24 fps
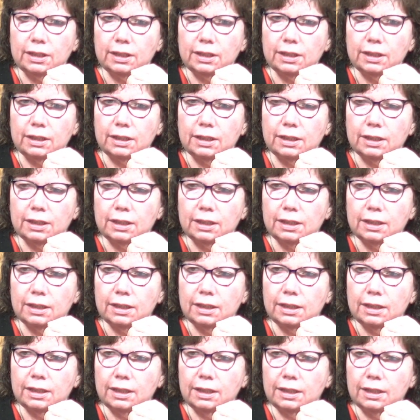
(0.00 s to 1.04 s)

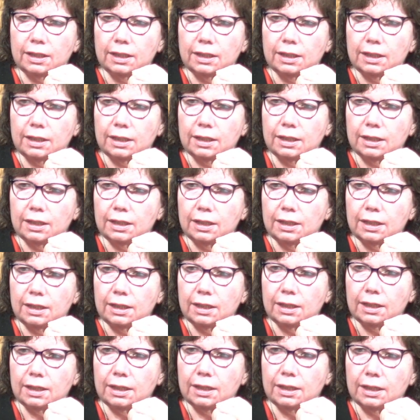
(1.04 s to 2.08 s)

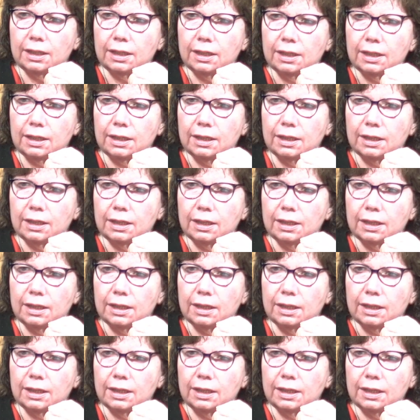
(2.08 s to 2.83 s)
[no speech]